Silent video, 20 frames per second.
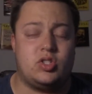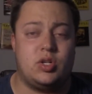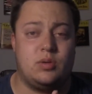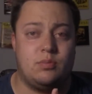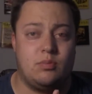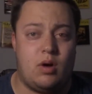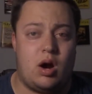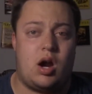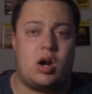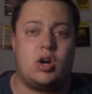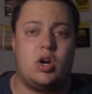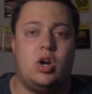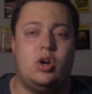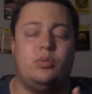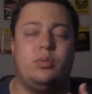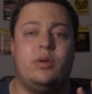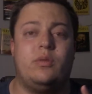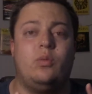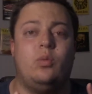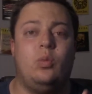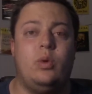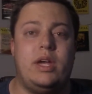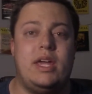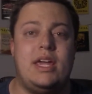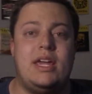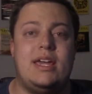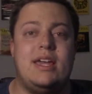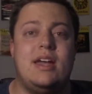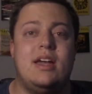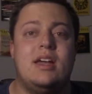tomorrow when
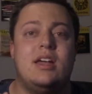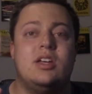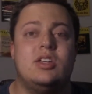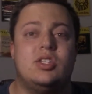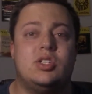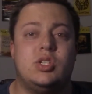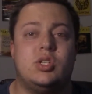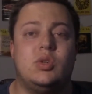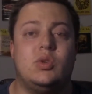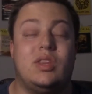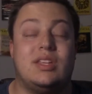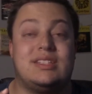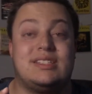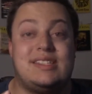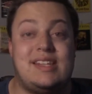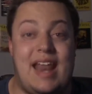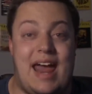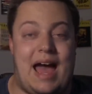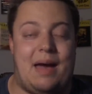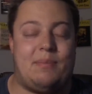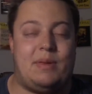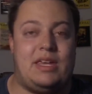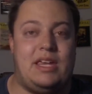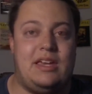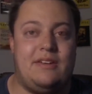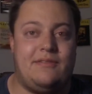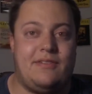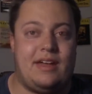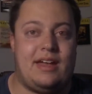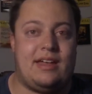we do the snap
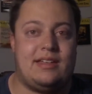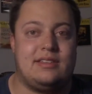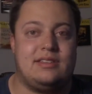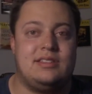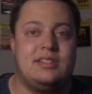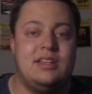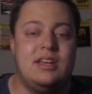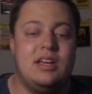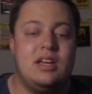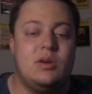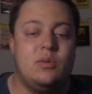event.